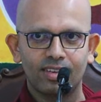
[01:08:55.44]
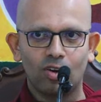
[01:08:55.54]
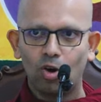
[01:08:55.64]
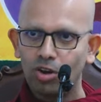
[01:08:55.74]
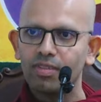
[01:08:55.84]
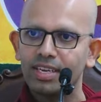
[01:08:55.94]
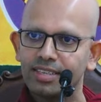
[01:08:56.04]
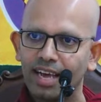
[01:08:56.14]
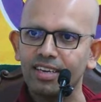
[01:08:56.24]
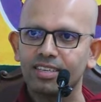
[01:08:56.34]
All of that
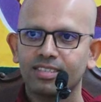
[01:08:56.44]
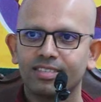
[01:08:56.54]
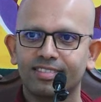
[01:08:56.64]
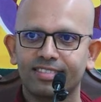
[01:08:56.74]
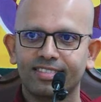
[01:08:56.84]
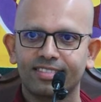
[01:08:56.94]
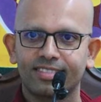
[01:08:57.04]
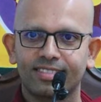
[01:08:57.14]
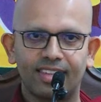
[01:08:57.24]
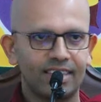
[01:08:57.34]
is anger.
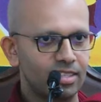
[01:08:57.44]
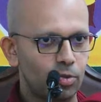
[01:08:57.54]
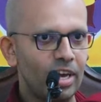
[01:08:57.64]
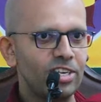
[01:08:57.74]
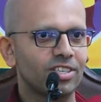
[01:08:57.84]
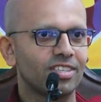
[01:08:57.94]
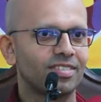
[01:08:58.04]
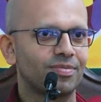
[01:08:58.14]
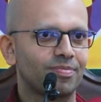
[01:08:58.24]
That is dvesha.